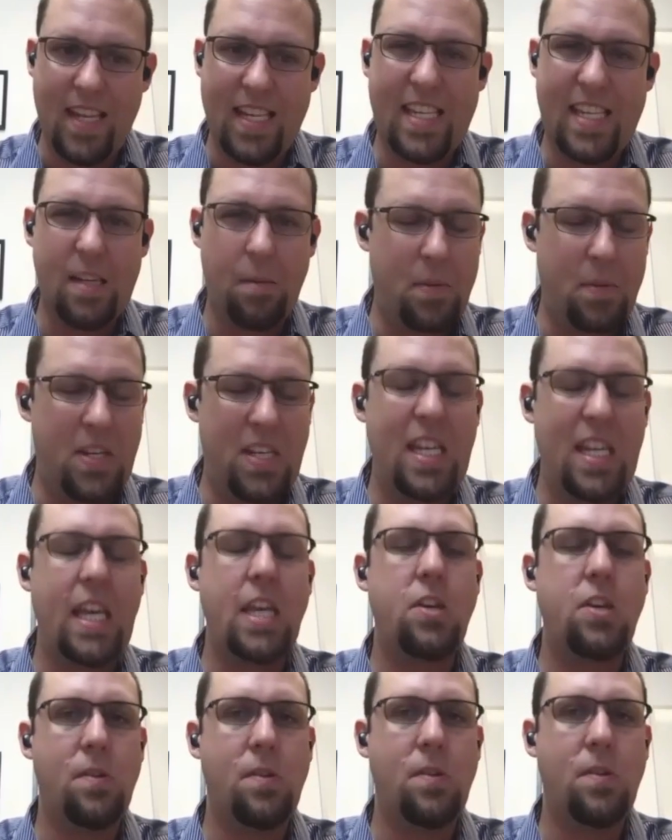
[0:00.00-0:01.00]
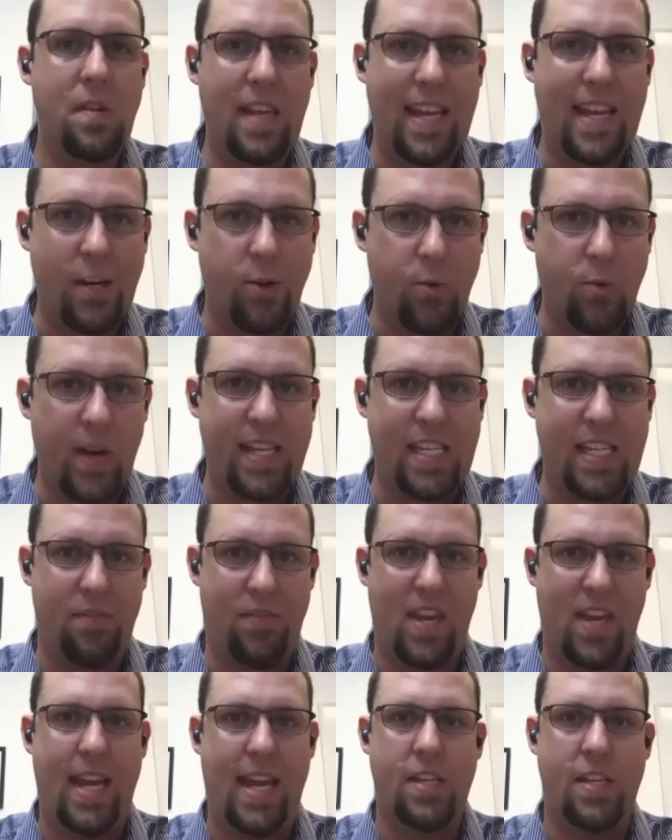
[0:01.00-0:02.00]
This is a particularly
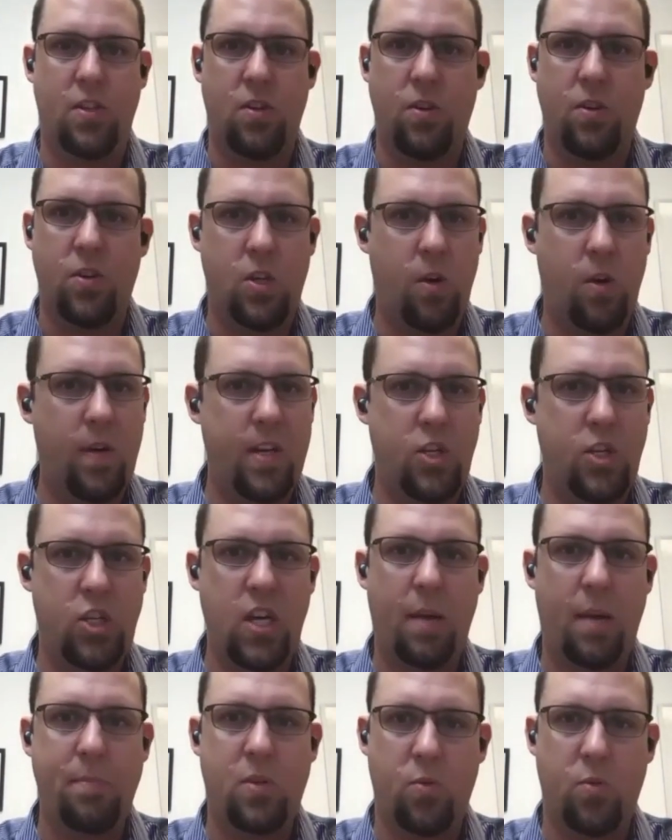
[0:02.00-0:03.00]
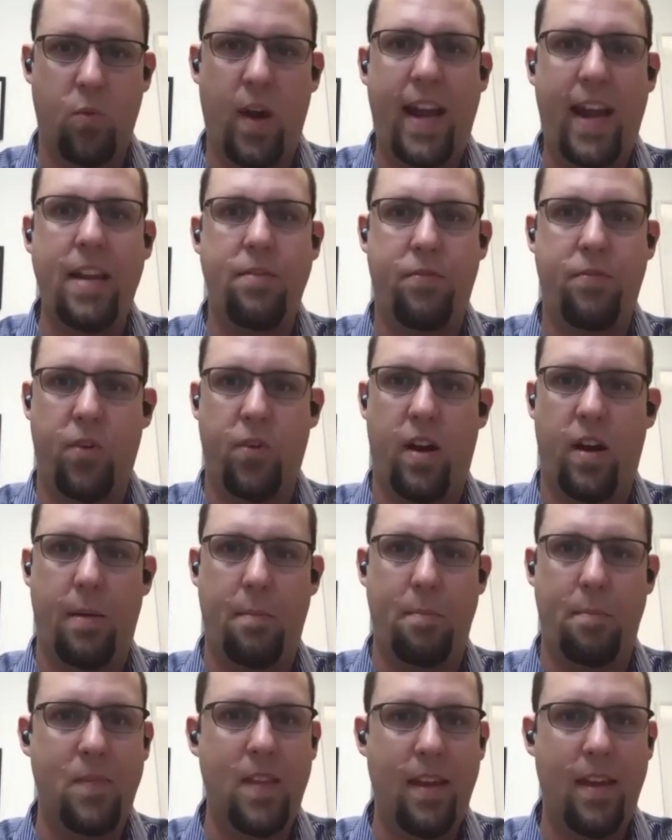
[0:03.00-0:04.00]
aggressive cancer, so it jumps right
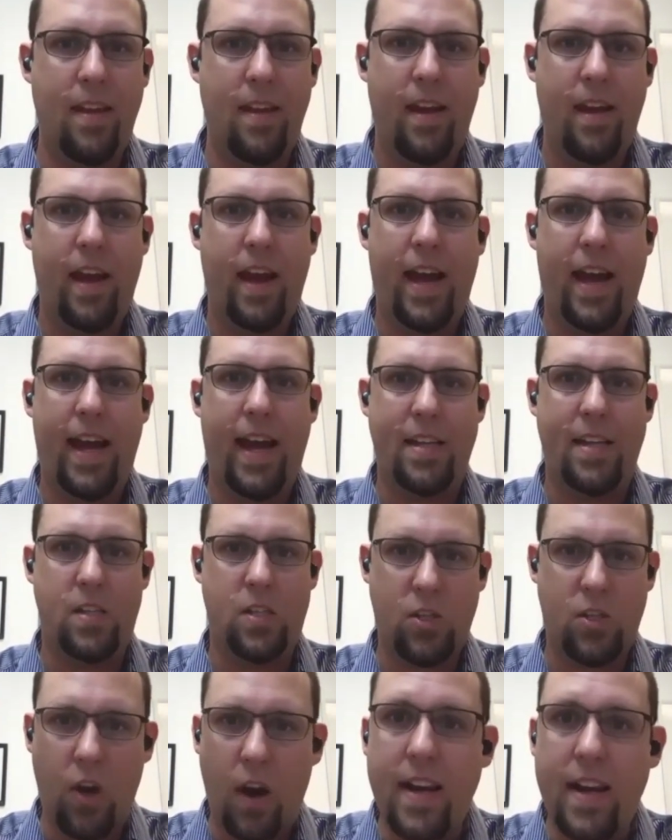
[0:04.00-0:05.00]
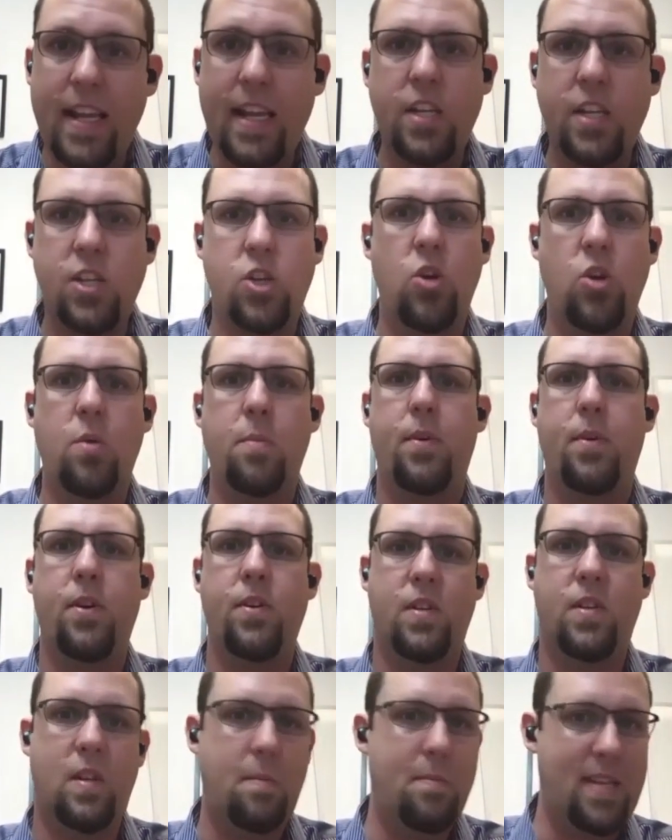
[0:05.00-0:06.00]
from uh, starting a
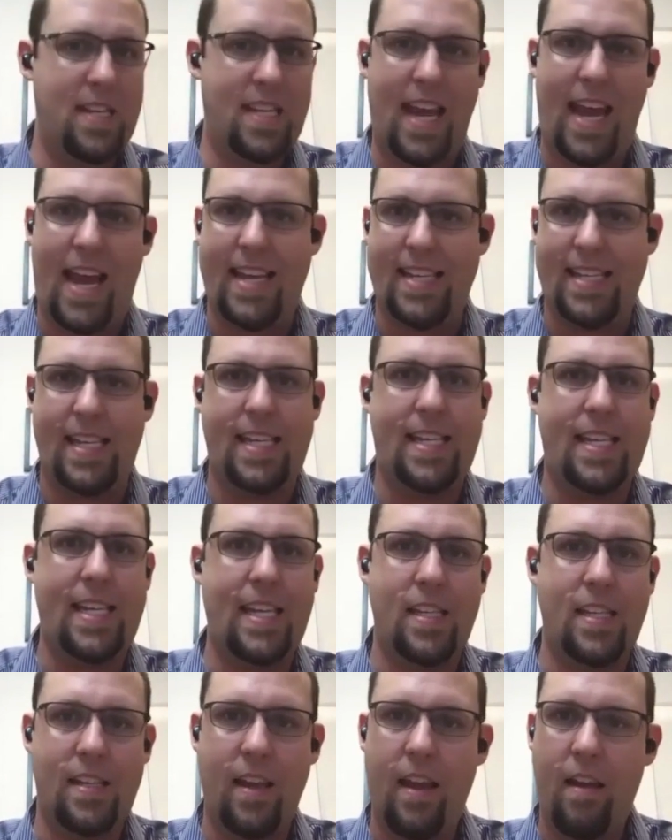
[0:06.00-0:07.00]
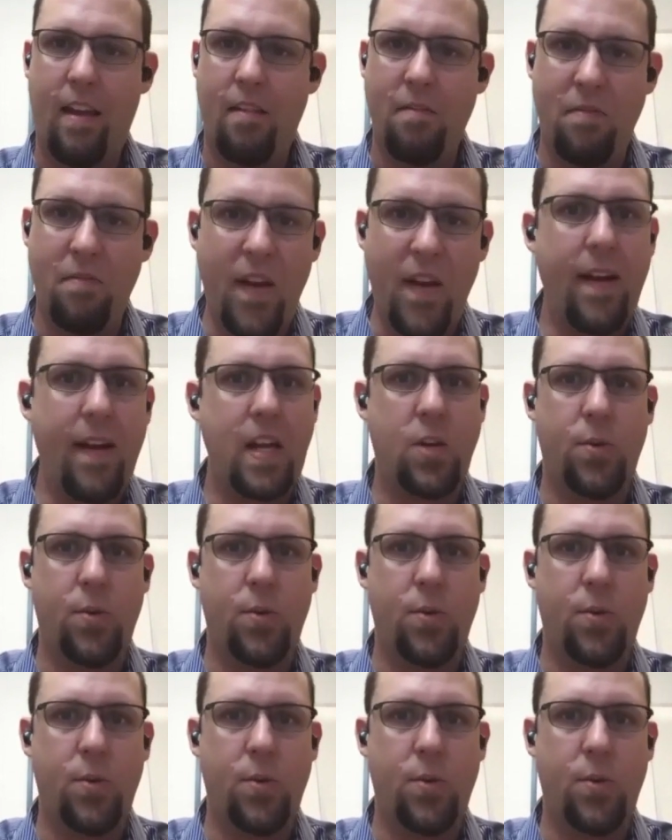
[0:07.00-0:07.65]
tumor to metastasis very